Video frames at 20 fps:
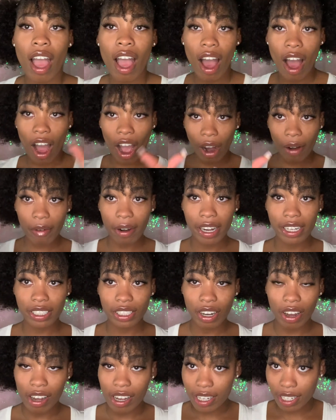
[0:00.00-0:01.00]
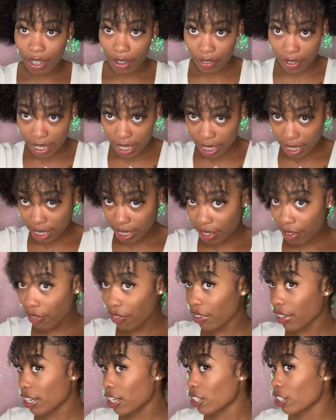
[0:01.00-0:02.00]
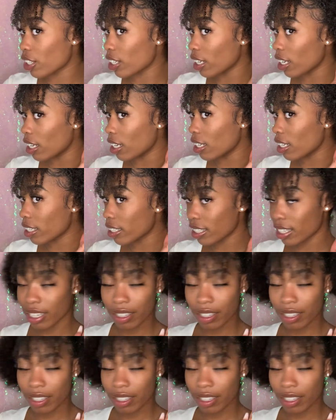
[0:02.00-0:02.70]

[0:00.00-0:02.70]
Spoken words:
all right, y'all, so this is the finished look.